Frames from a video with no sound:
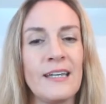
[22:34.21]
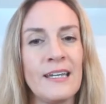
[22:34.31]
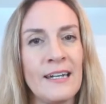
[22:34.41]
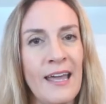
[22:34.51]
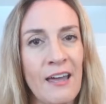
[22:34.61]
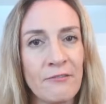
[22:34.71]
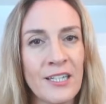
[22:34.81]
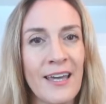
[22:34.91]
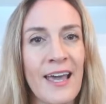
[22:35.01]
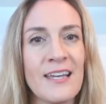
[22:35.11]
In every
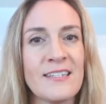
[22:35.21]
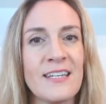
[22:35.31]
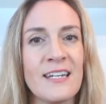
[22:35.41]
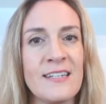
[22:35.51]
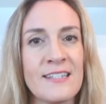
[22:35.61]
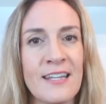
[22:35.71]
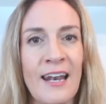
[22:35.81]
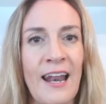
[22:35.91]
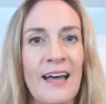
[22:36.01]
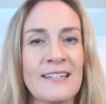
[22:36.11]
case, it is the
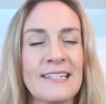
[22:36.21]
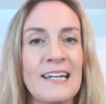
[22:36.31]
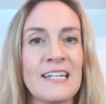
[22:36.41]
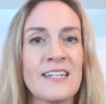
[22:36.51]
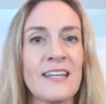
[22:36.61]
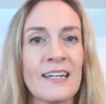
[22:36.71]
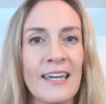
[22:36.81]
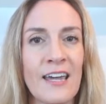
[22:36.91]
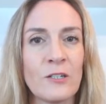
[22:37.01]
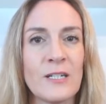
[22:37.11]
last letter that
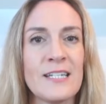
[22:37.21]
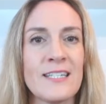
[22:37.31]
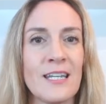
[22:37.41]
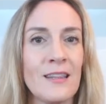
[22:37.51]
carries